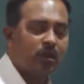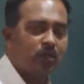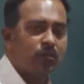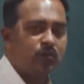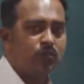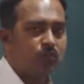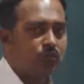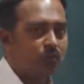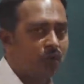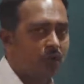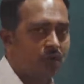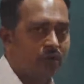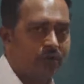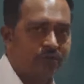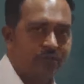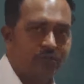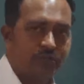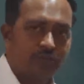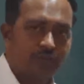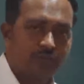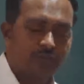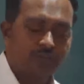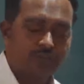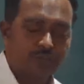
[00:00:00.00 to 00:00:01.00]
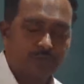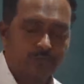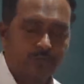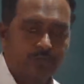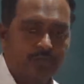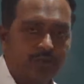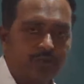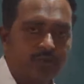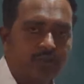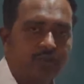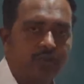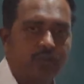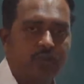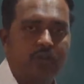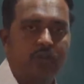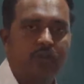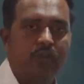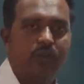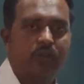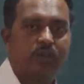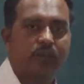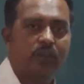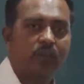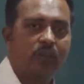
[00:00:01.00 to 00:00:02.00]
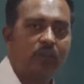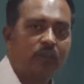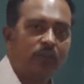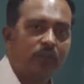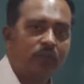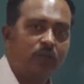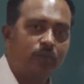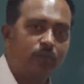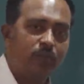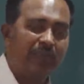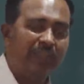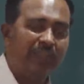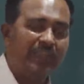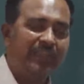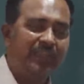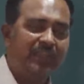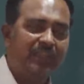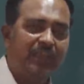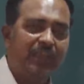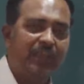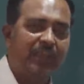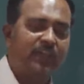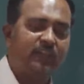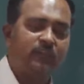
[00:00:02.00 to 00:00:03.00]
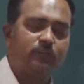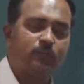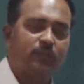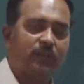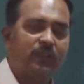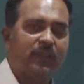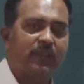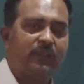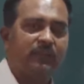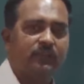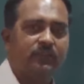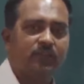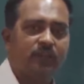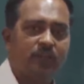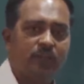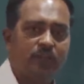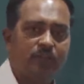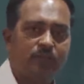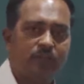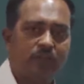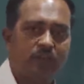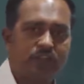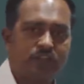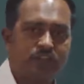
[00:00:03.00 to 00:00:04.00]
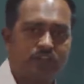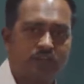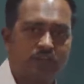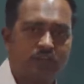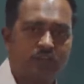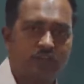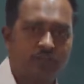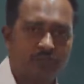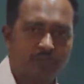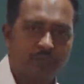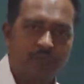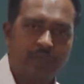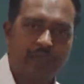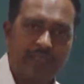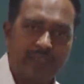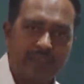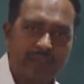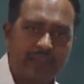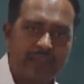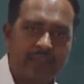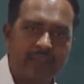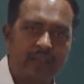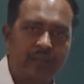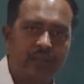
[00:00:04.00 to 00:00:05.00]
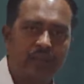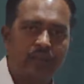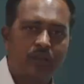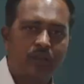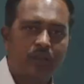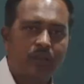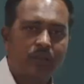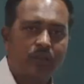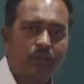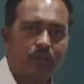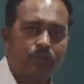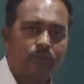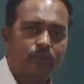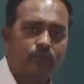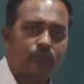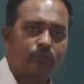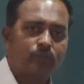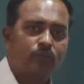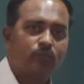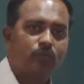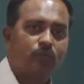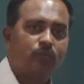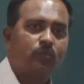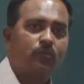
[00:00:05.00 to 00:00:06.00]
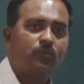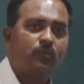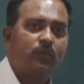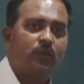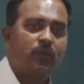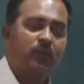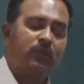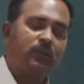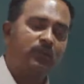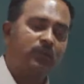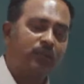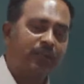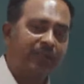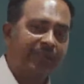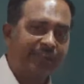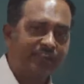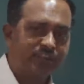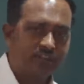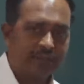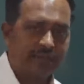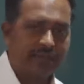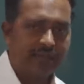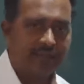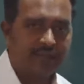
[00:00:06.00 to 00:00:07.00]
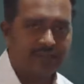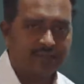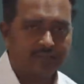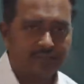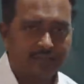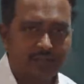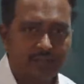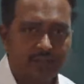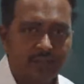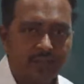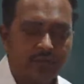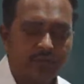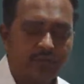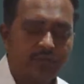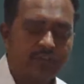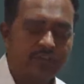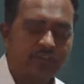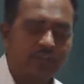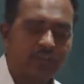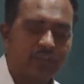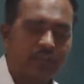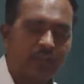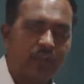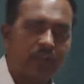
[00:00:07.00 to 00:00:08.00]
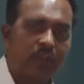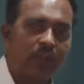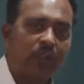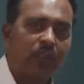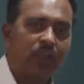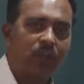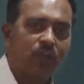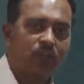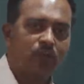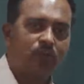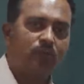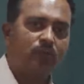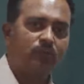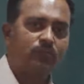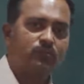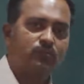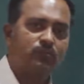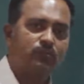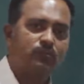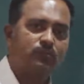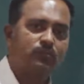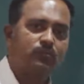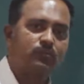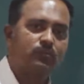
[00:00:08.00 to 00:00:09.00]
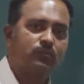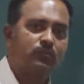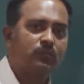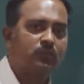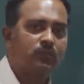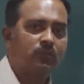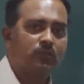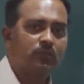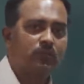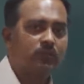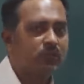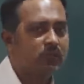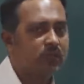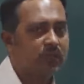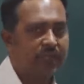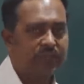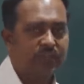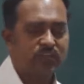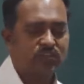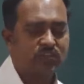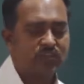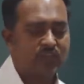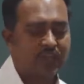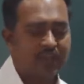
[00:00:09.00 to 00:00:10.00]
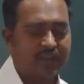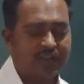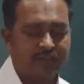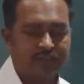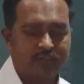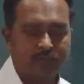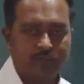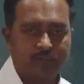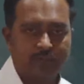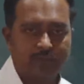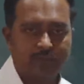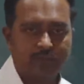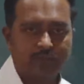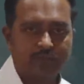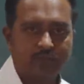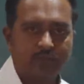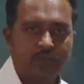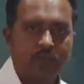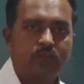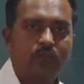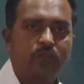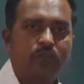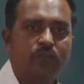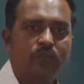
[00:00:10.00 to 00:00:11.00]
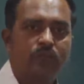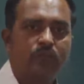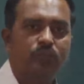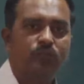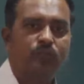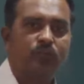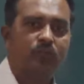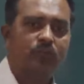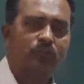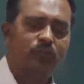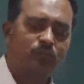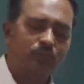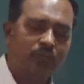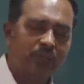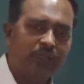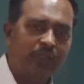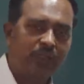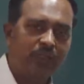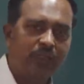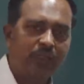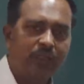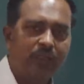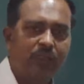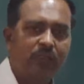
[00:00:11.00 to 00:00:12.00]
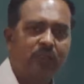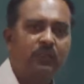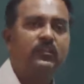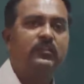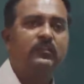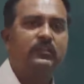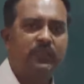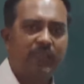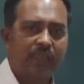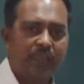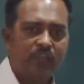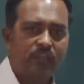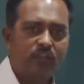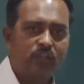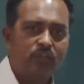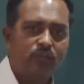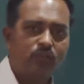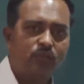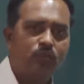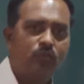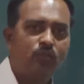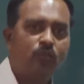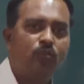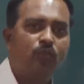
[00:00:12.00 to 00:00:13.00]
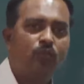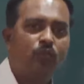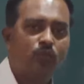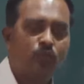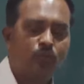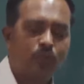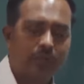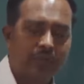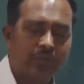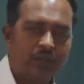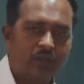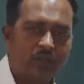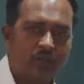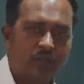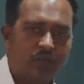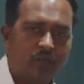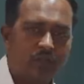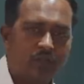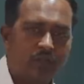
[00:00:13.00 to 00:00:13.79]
you got this particular the meaning as well as the definition of banking. So, in the next class we shall go through the next aspect. So, for today, thank you one and all.